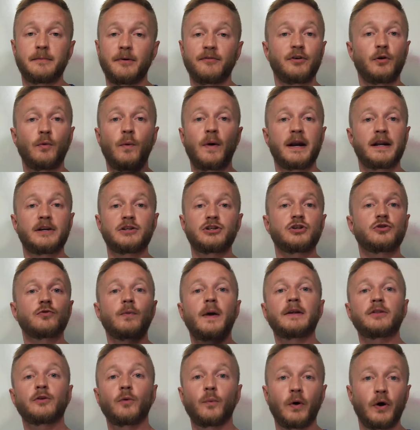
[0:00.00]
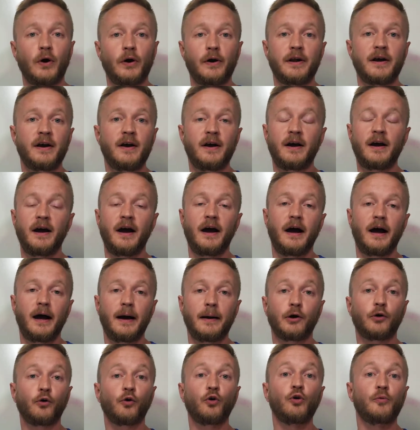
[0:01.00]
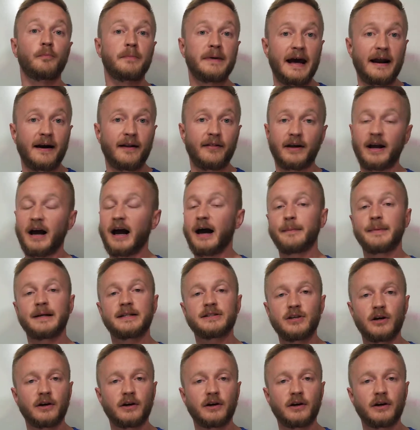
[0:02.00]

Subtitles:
If you want it, just write the word group down in the comments.